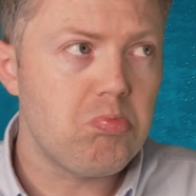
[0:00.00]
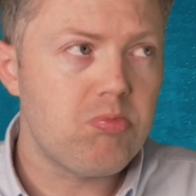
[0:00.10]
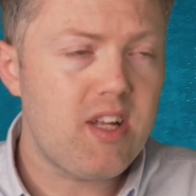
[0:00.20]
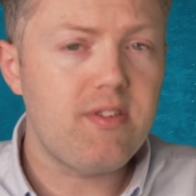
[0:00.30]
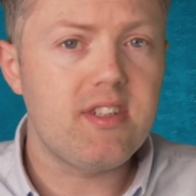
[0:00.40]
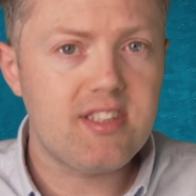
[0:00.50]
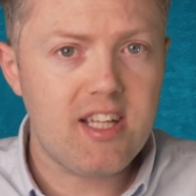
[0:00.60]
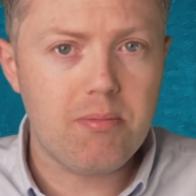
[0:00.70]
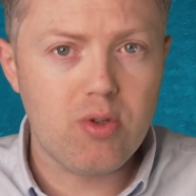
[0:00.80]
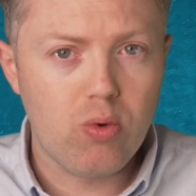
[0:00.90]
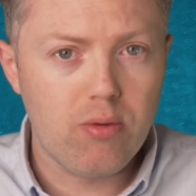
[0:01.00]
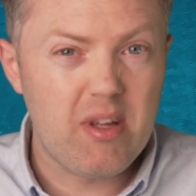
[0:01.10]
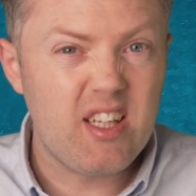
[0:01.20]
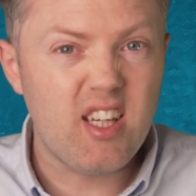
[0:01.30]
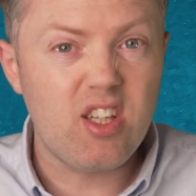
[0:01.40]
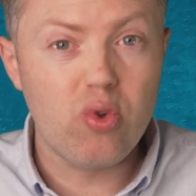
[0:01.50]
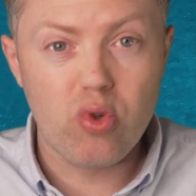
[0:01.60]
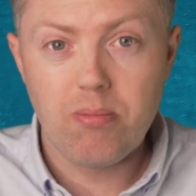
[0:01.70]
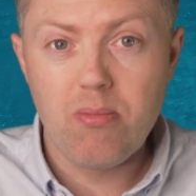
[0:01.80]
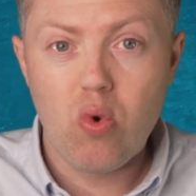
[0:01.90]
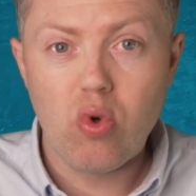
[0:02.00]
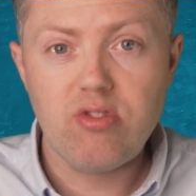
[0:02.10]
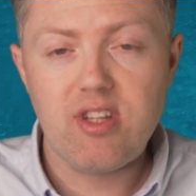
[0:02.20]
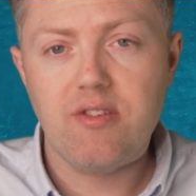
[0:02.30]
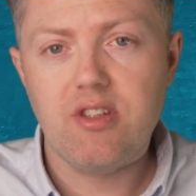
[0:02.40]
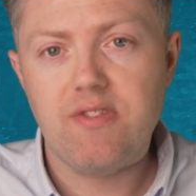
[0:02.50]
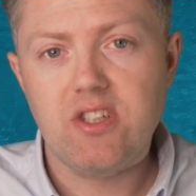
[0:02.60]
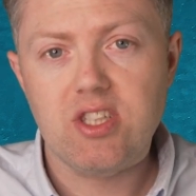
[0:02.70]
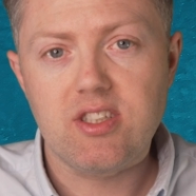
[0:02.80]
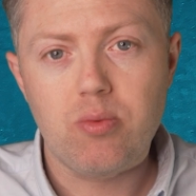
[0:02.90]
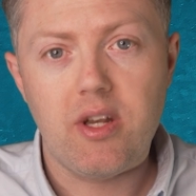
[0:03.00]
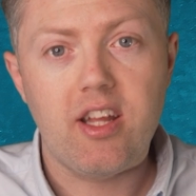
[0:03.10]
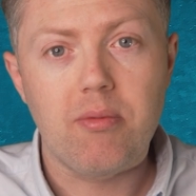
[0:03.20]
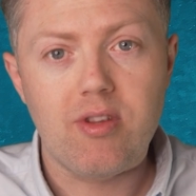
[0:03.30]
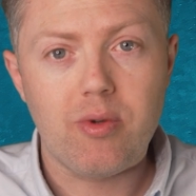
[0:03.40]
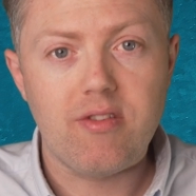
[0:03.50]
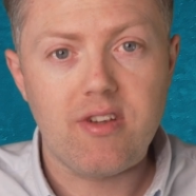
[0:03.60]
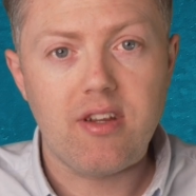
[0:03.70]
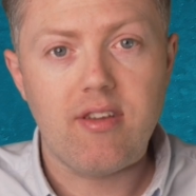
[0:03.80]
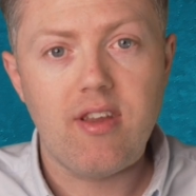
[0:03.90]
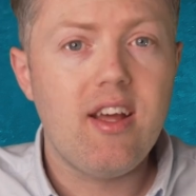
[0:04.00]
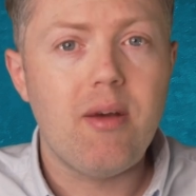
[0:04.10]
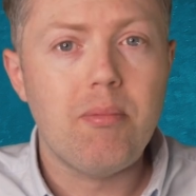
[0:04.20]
definitely a step toward making Europe more self-sufficient when it comes to EVs.